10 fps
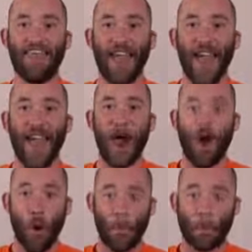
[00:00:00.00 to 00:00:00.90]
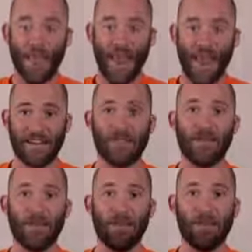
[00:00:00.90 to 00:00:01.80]
They are made
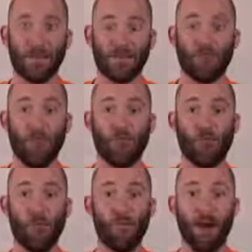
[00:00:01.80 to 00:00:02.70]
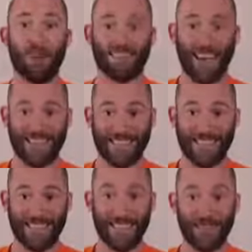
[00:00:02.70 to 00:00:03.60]
to be much more robust and to
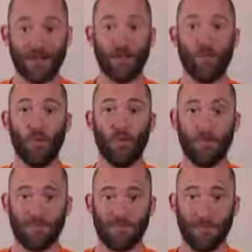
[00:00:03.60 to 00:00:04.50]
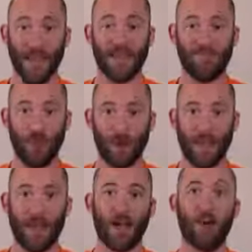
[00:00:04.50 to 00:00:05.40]
deal with many more
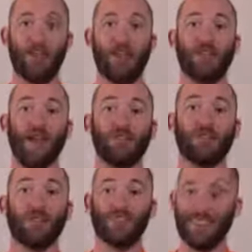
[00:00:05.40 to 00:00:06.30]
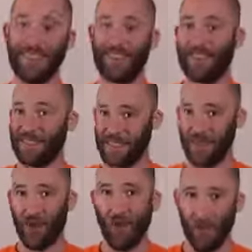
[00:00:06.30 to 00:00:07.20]
incoming connections than the
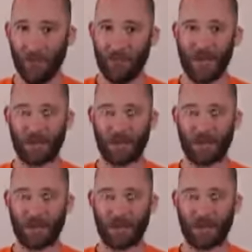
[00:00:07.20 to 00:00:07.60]
little home